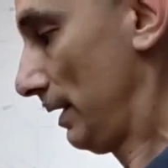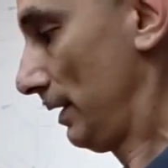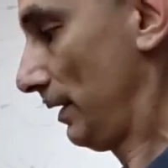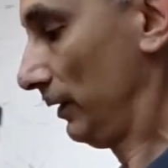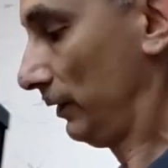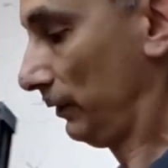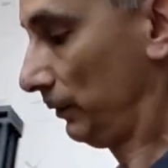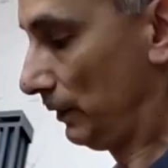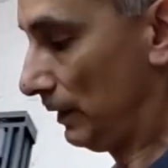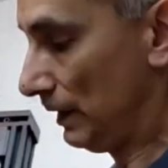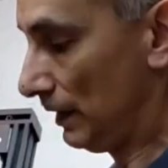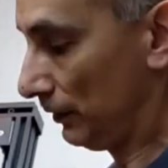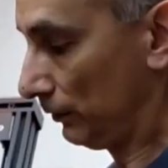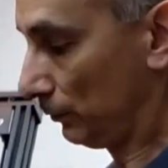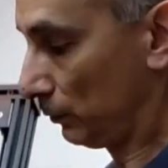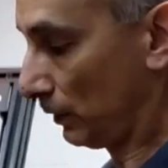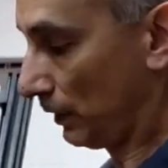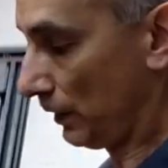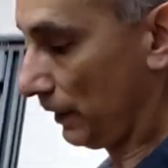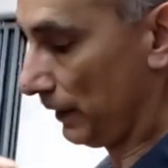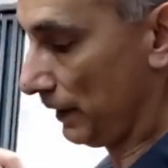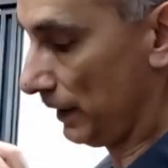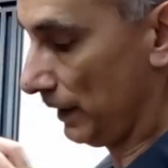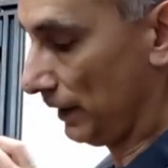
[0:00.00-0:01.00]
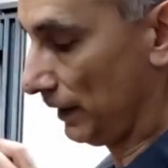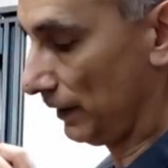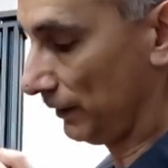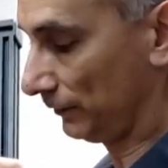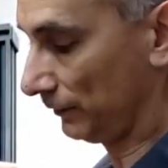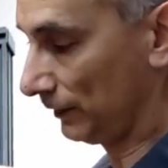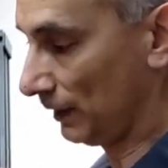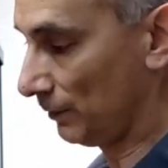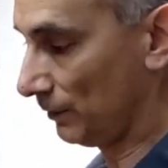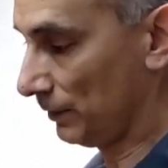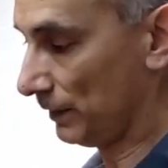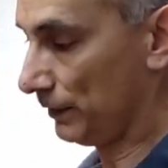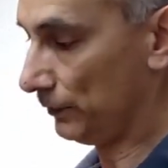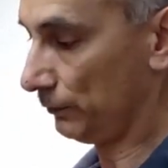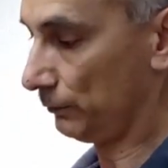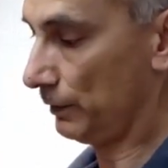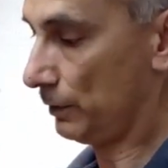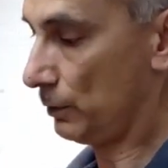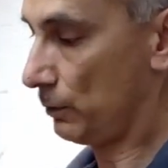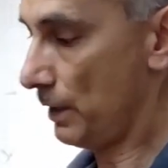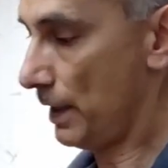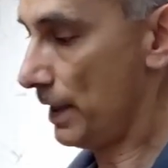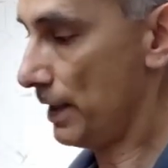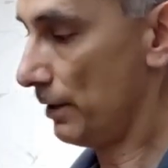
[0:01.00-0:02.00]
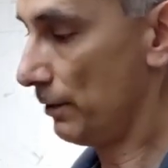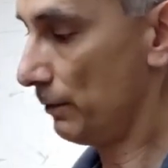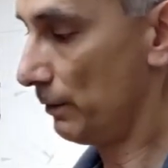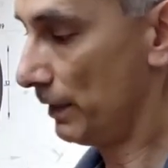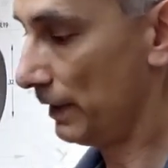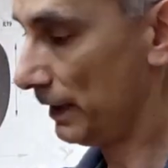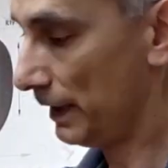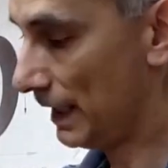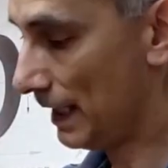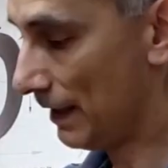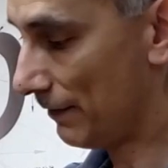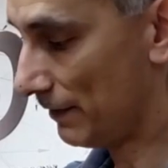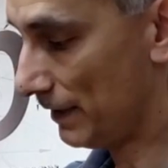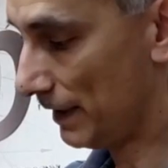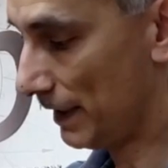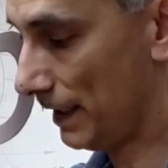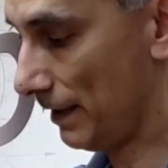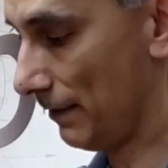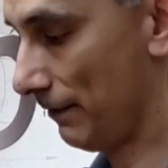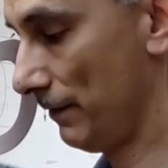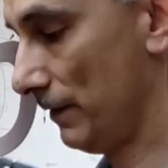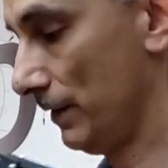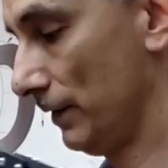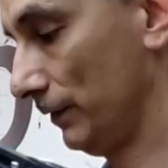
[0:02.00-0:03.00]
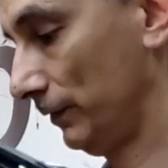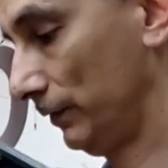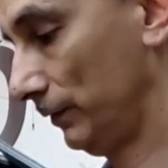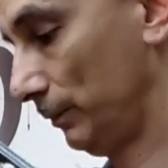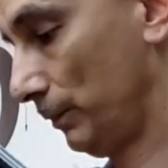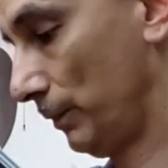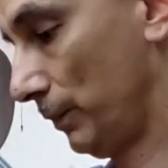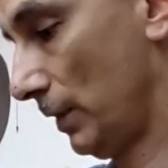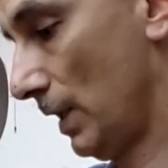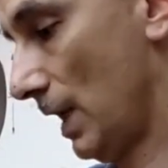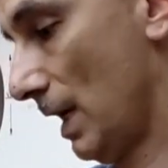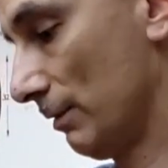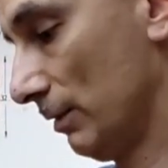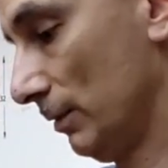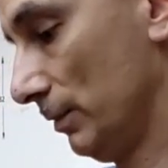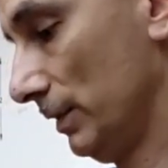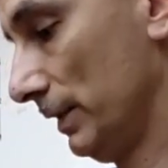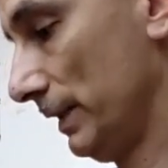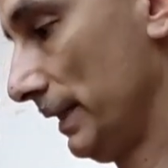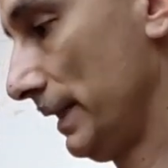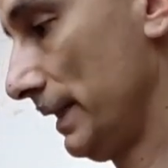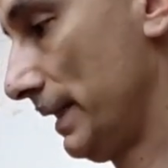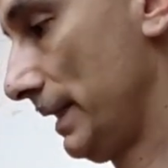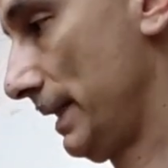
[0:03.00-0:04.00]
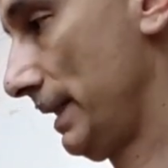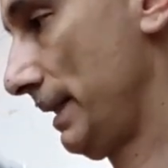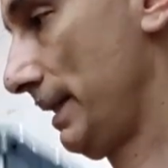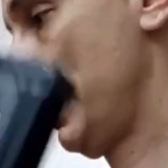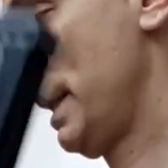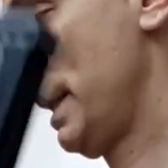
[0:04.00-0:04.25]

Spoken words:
is where the assembly is required. We're going to have this probably,